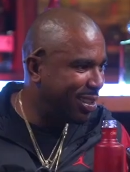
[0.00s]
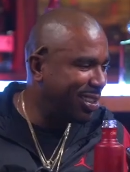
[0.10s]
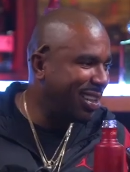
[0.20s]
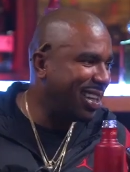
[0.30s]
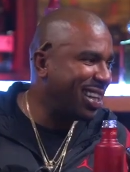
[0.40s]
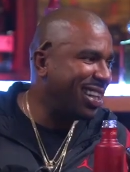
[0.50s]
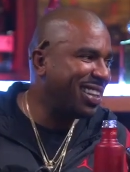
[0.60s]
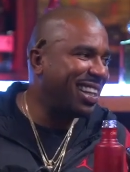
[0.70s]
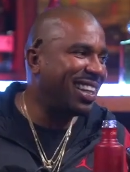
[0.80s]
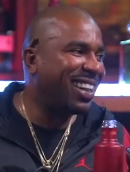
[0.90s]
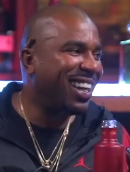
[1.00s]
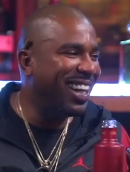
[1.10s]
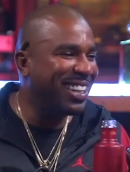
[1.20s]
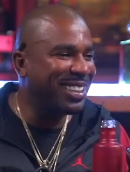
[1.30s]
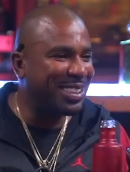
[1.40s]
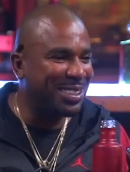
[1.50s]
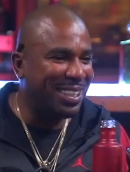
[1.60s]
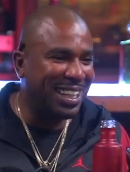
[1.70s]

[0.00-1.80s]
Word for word: First of all, they lying first, first to you.